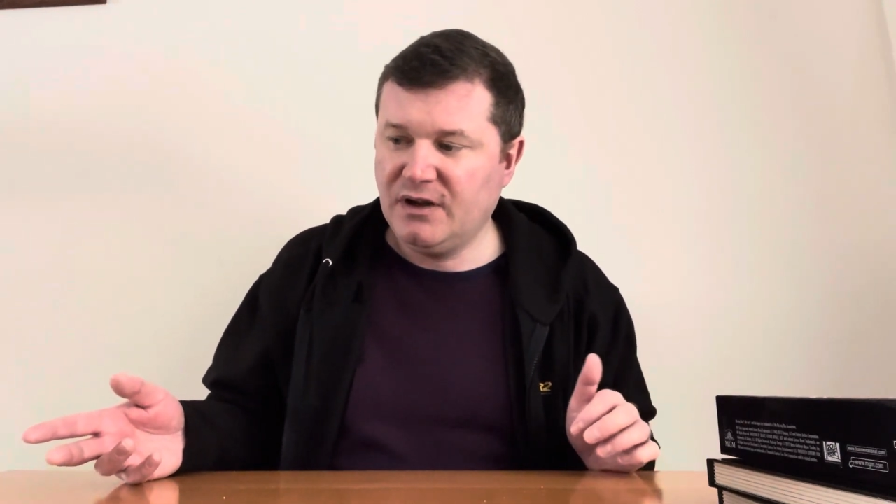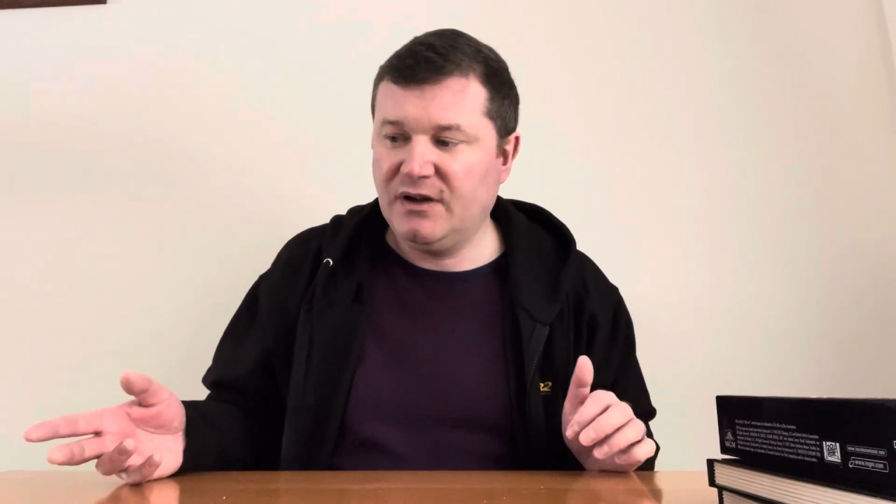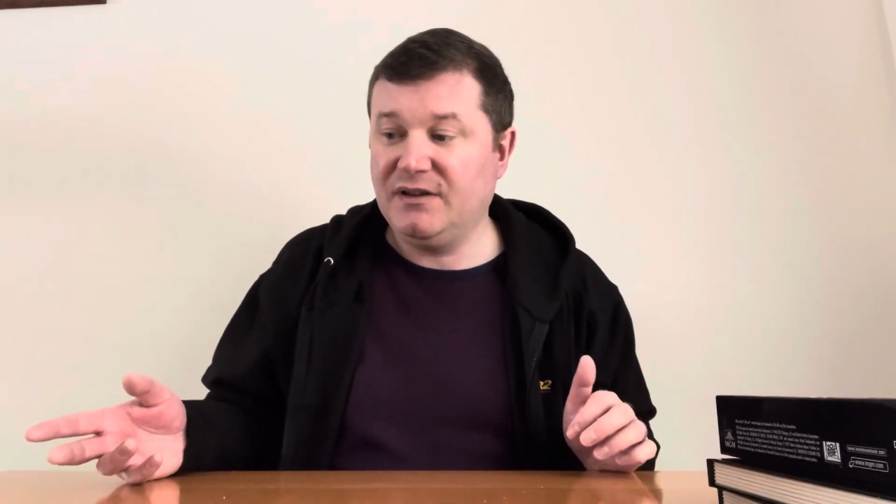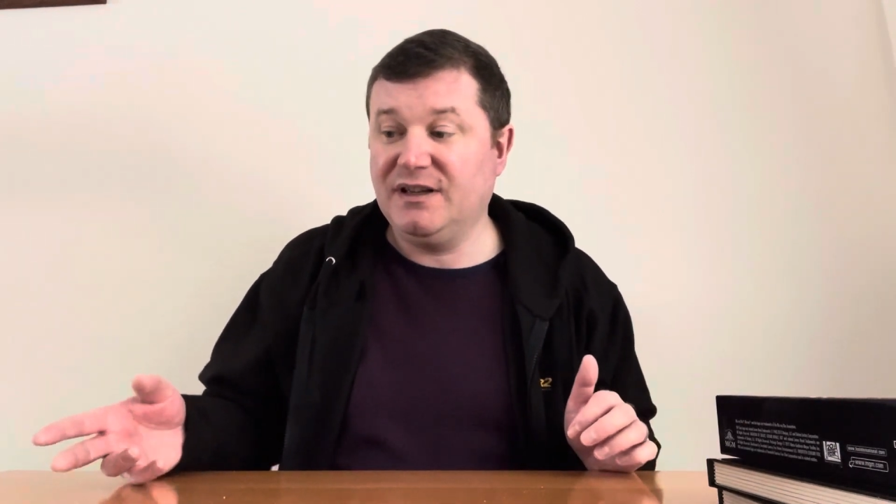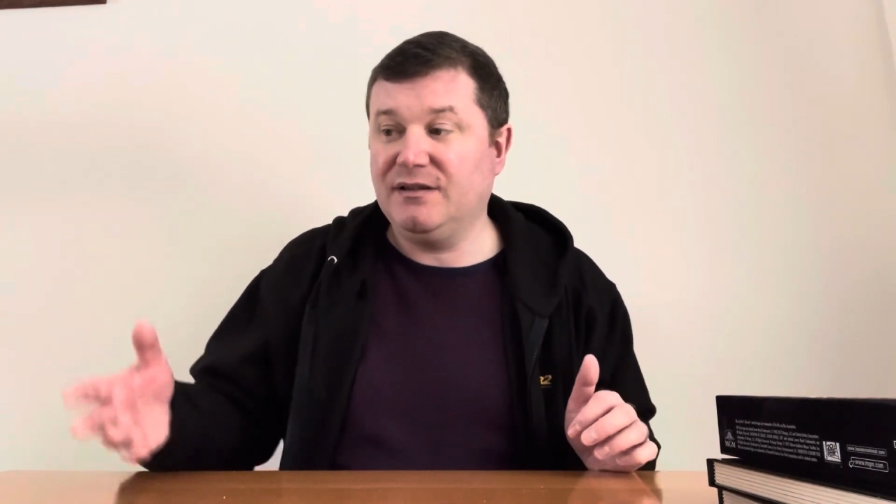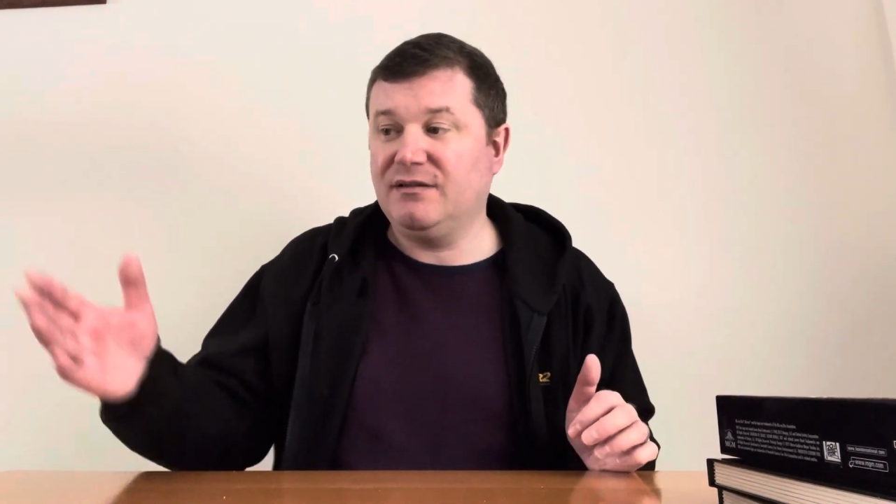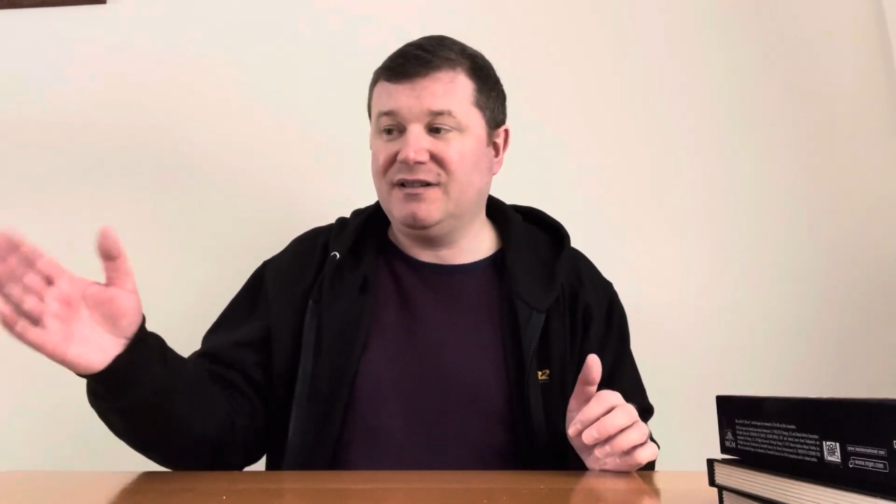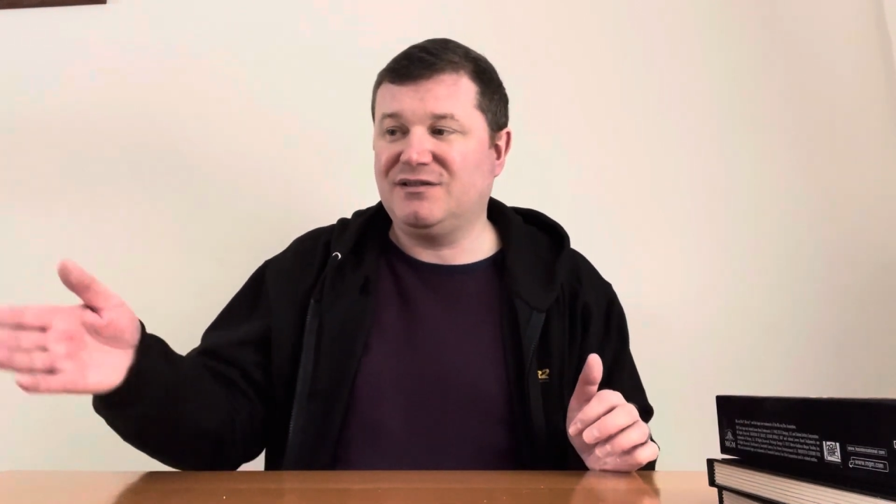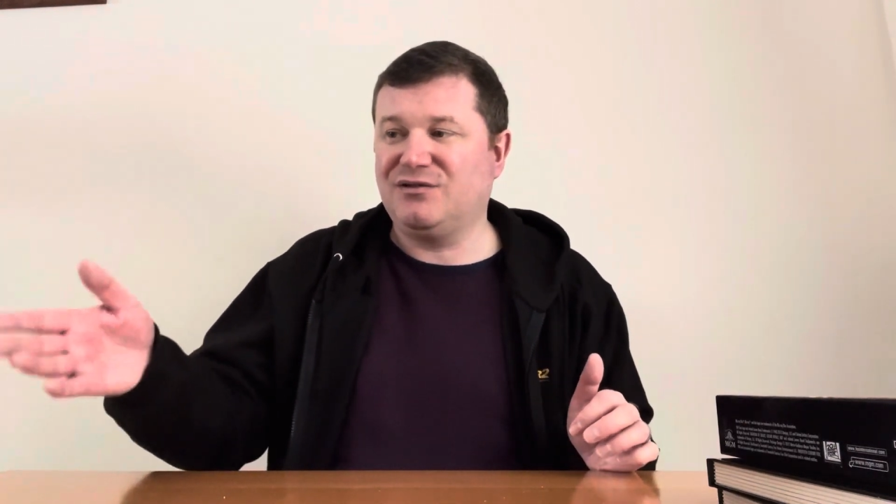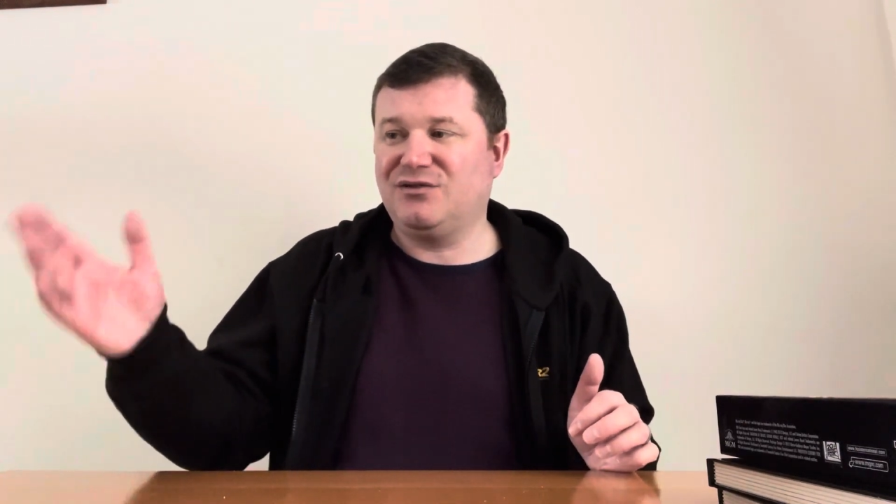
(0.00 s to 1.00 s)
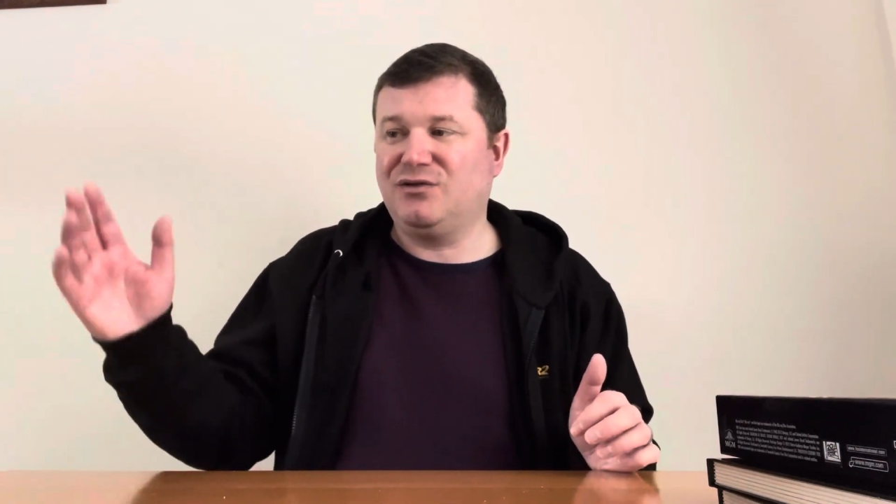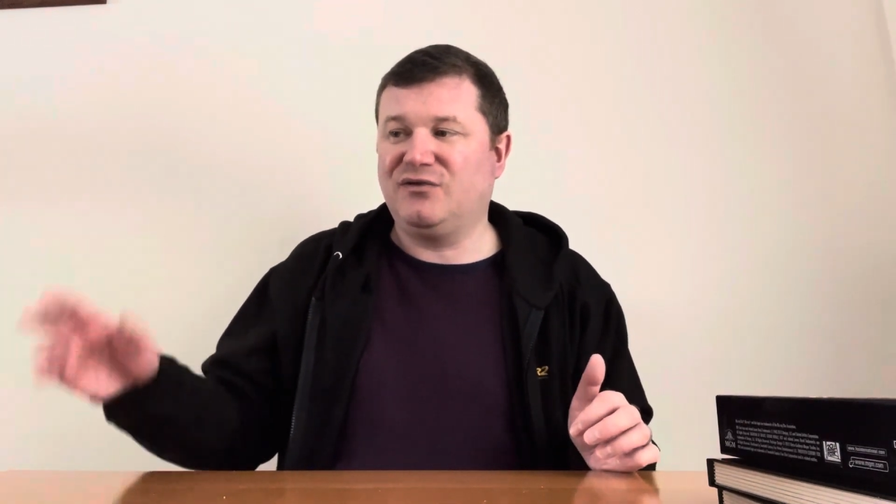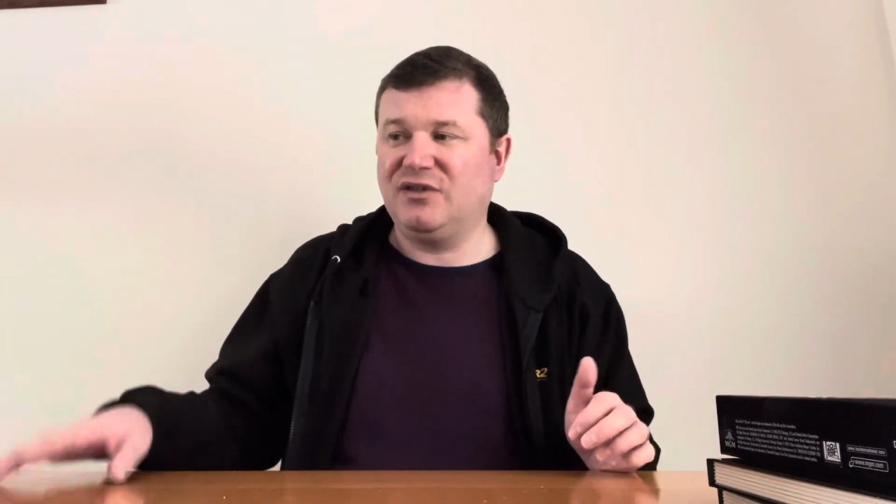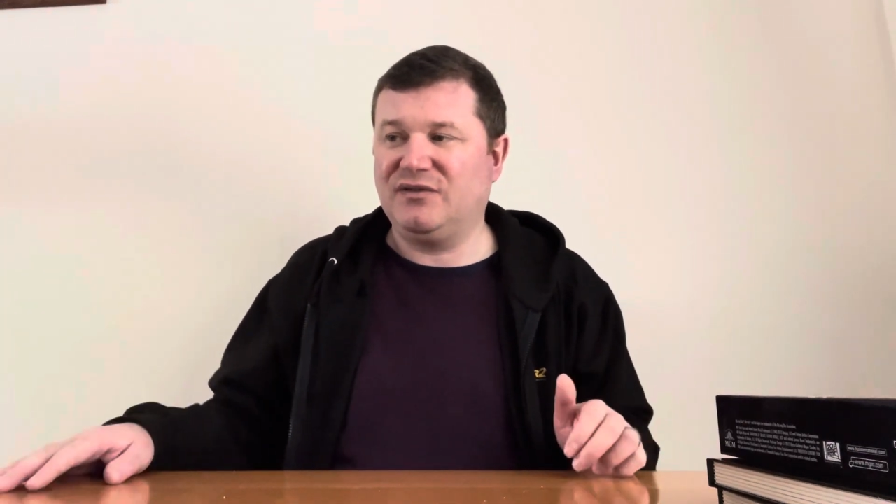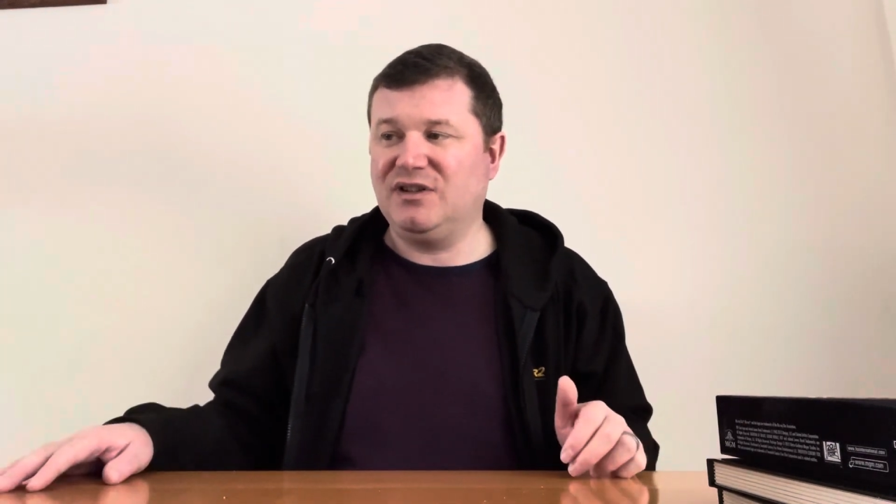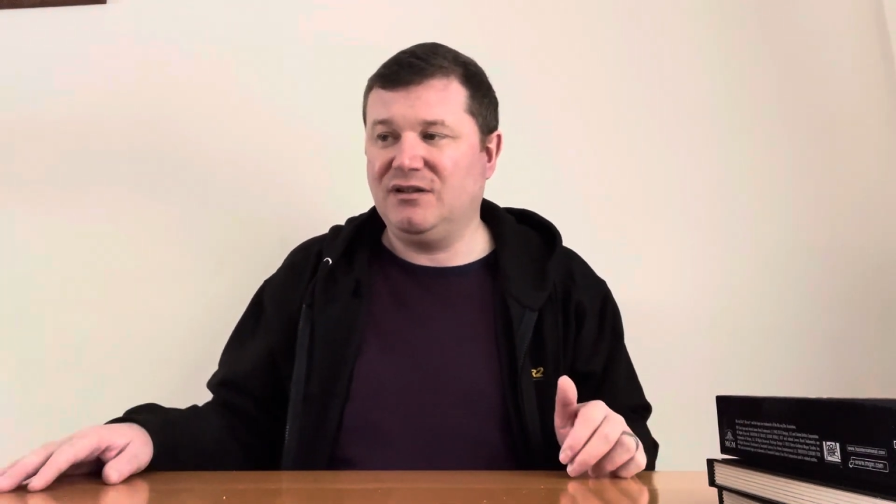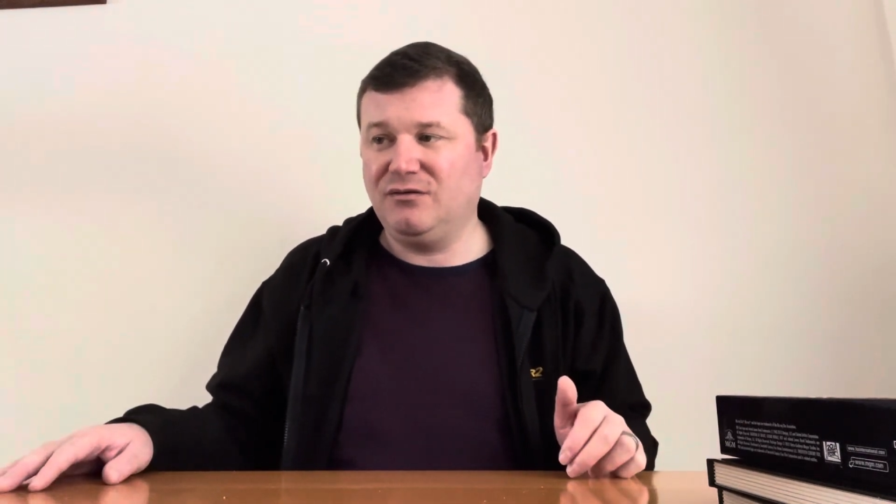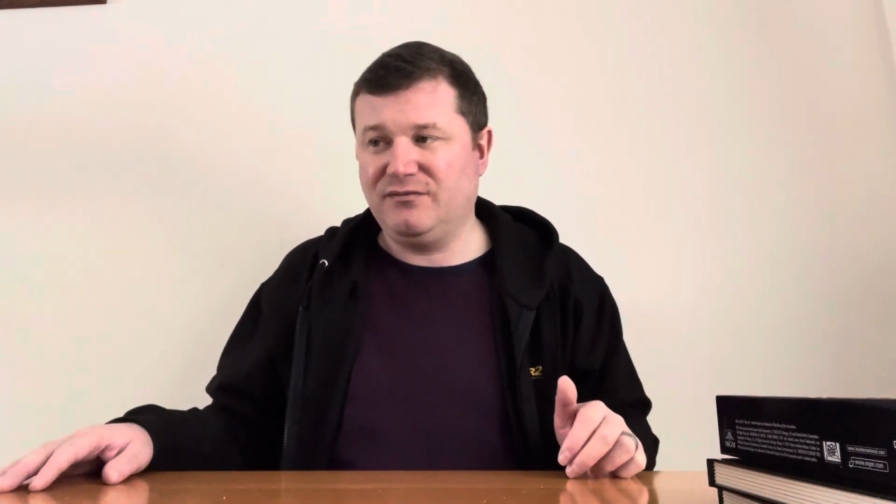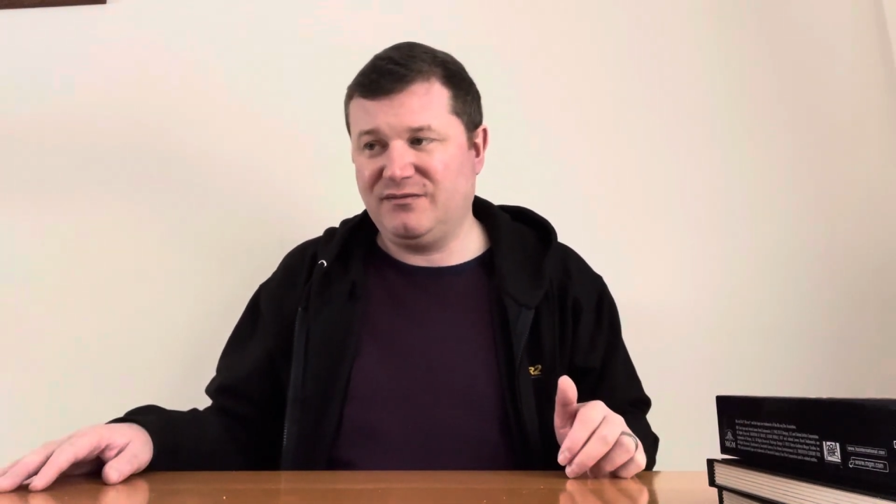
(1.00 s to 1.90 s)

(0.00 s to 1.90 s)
And then it's just stuff that I've seen